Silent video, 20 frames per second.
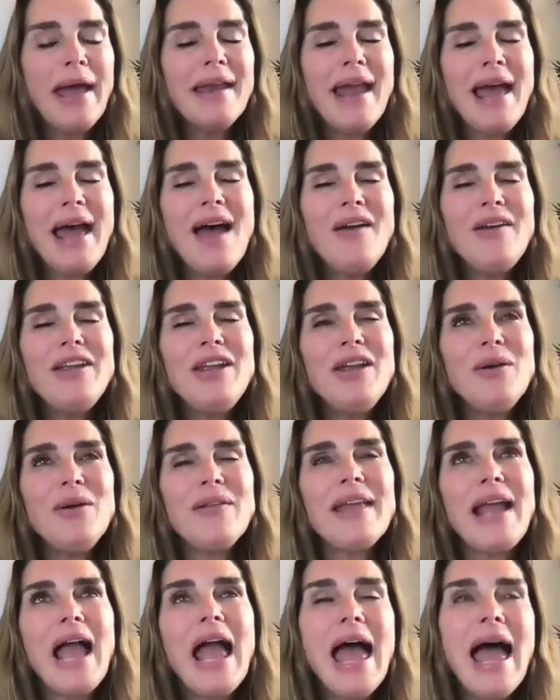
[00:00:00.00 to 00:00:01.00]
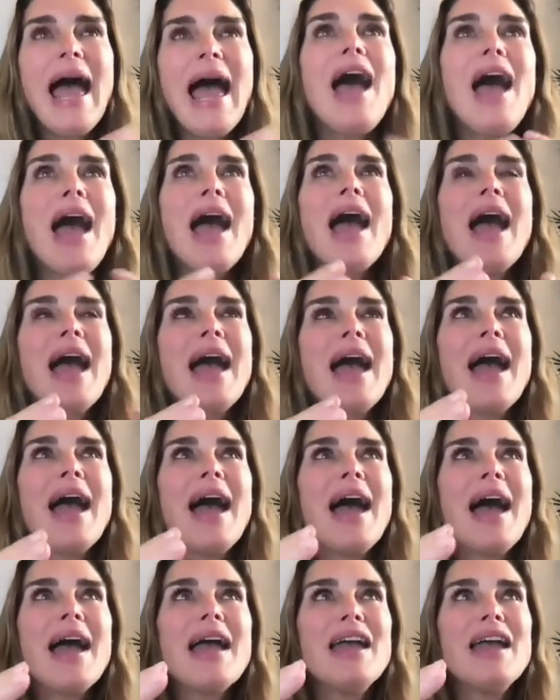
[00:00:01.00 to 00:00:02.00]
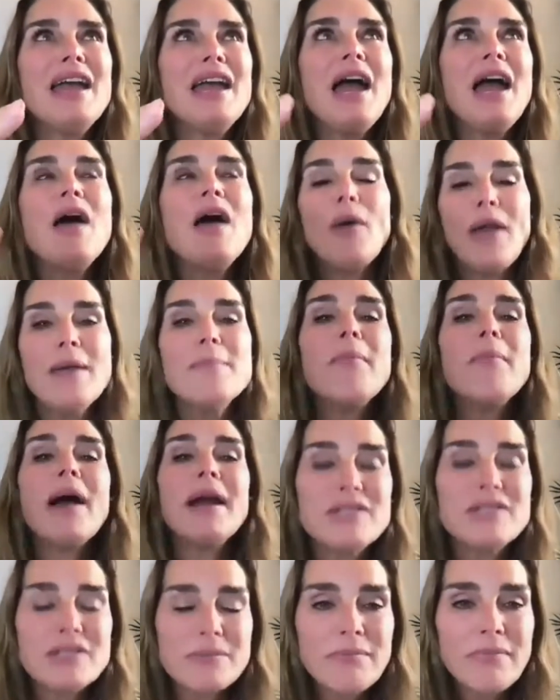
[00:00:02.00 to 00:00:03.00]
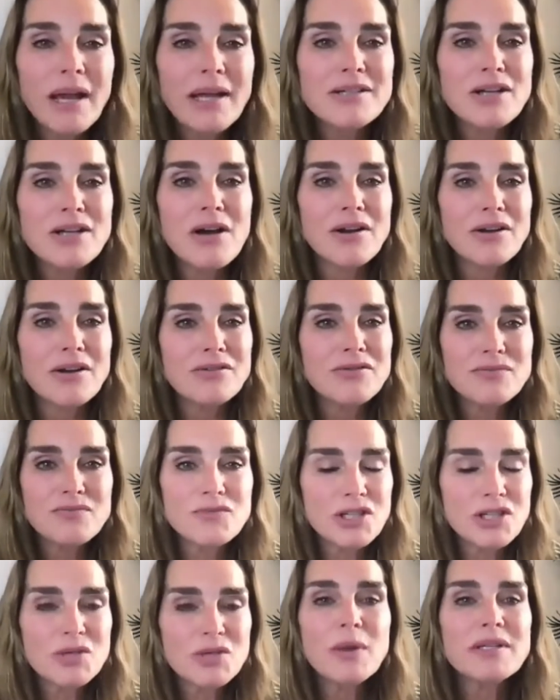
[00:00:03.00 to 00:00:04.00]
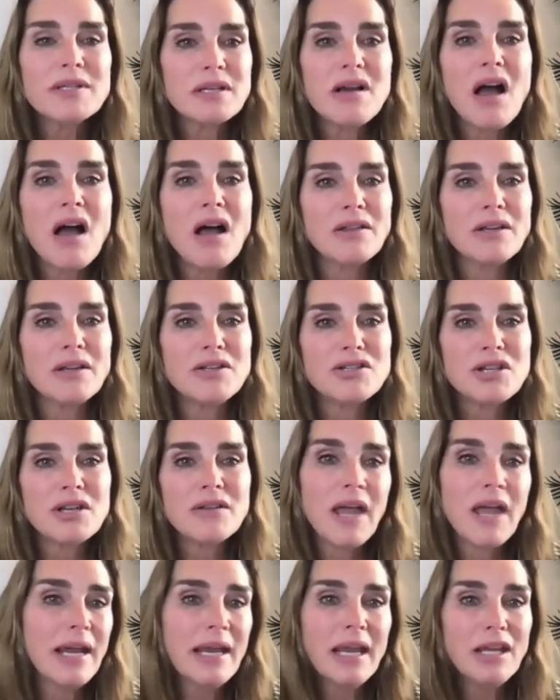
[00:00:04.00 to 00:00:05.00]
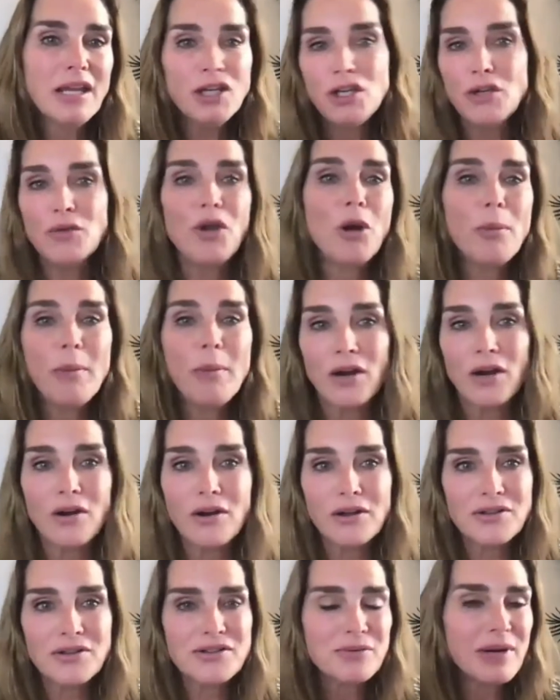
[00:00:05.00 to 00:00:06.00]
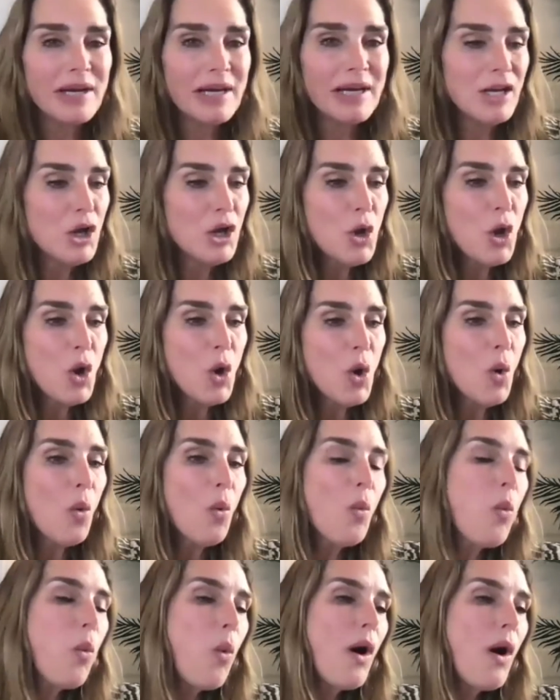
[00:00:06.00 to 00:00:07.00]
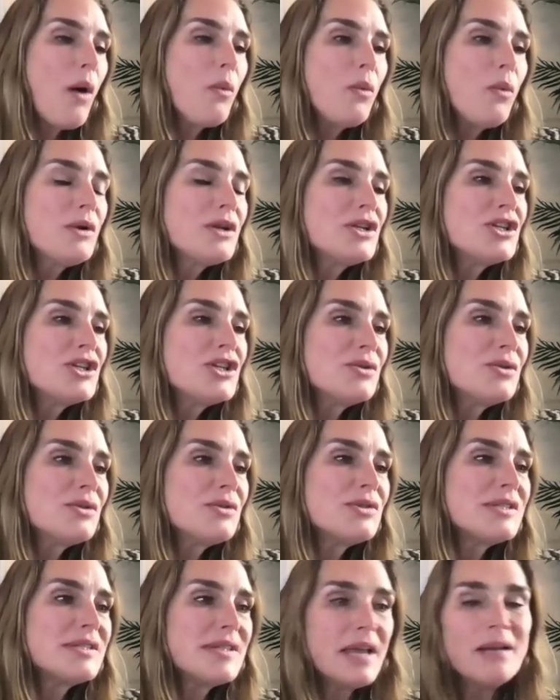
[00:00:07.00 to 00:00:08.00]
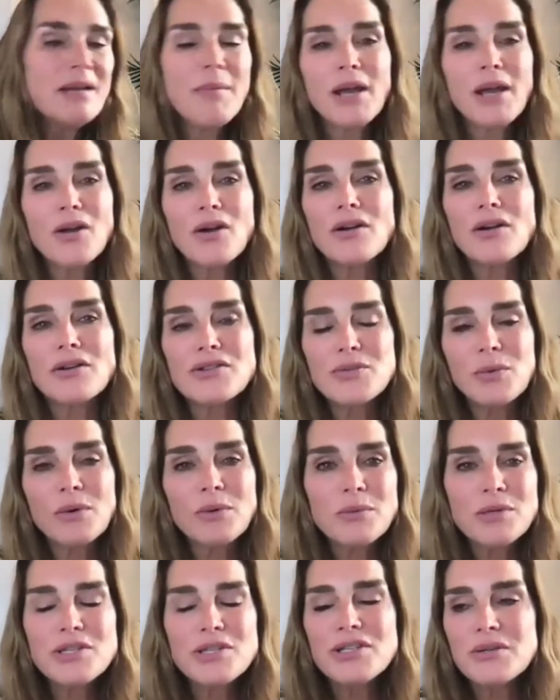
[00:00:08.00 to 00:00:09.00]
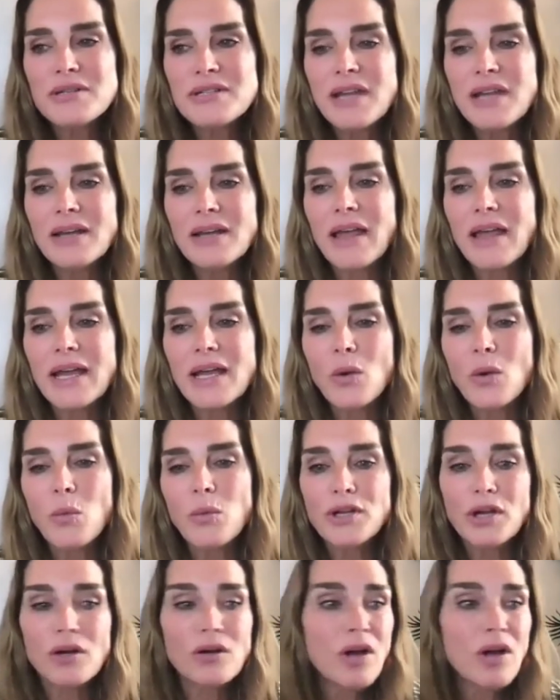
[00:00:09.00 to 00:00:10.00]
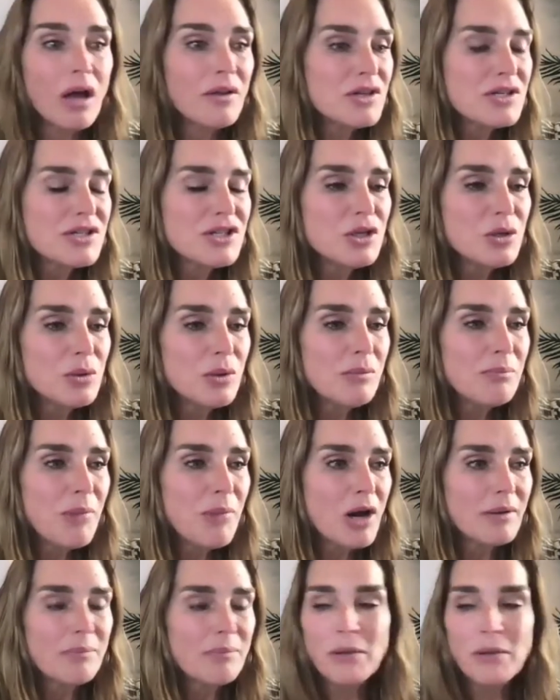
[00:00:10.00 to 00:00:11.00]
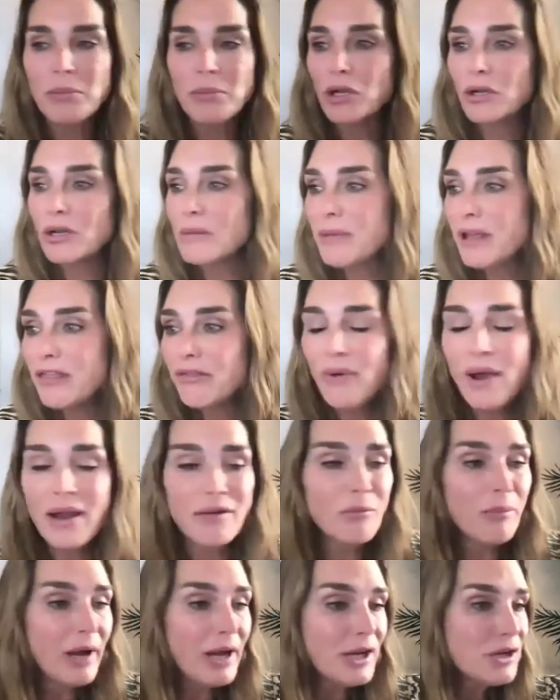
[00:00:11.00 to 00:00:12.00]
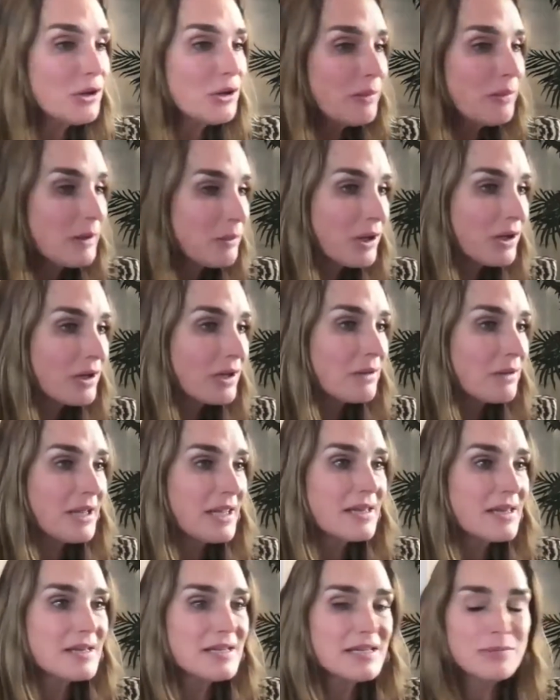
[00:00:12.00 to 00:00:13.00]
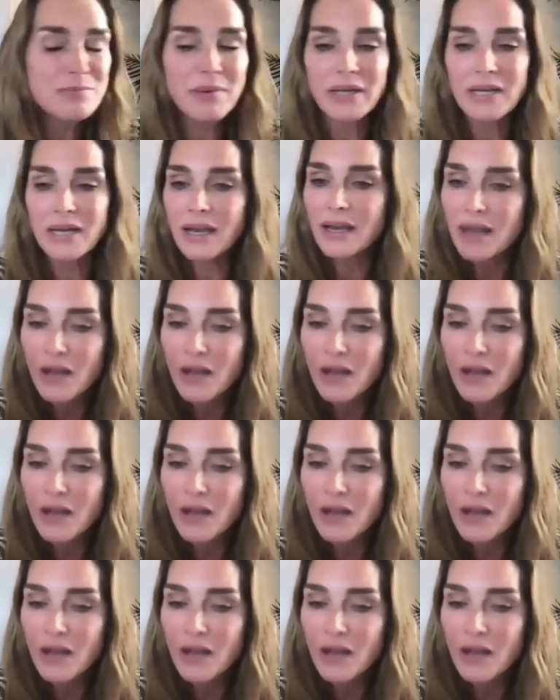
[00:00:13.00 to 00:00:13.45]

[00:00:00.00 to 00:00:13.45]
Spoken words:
and how do you, like, how, okay, my daughter just went to college, like, my girls, right? What would you say to my girls? What would you say, like, you're gone this new environment, people are going to be threatened by you, people are going to be this, but